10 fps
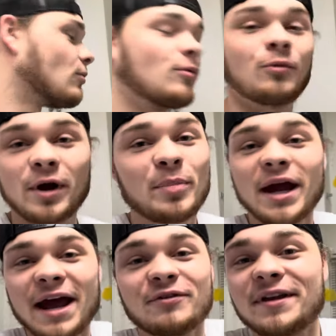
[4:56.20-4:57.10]

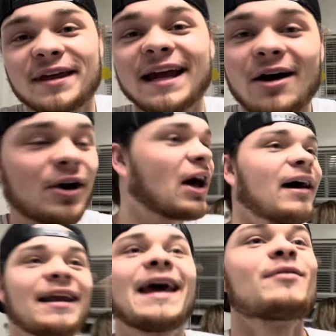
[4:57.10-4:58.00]
Ripping everything out,
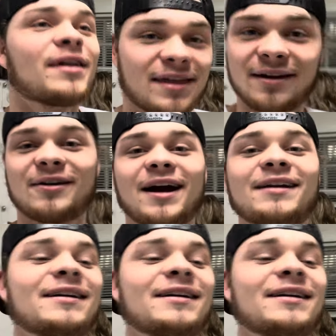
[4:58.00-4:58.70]
gutting everything, right?